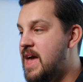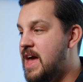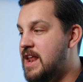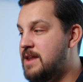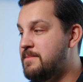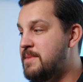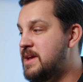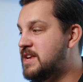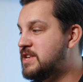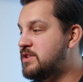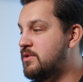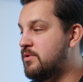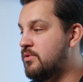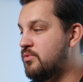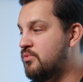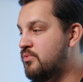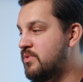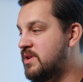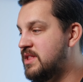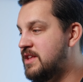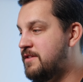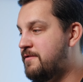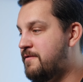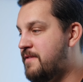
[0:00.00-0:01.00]
and it makes you a
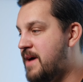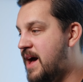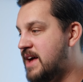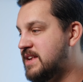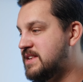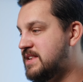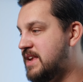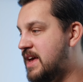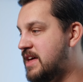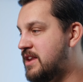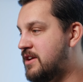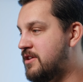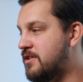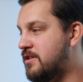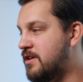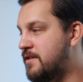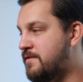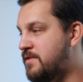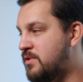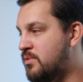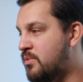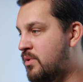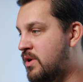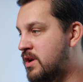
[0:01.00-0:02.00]
really fast editor
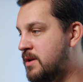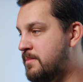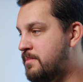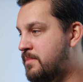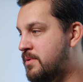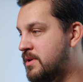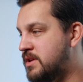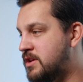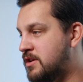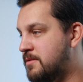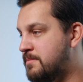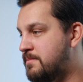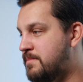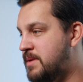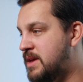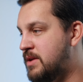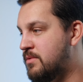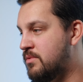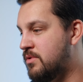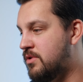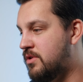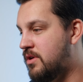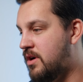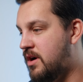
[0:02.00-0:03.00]
if you wanna put your
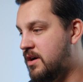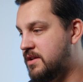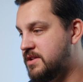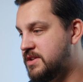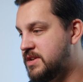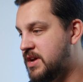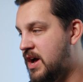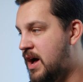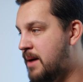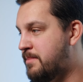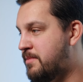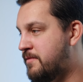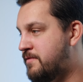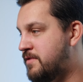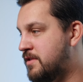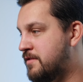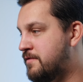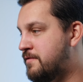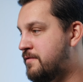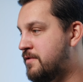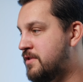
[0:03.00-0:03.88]
B-roll on top of your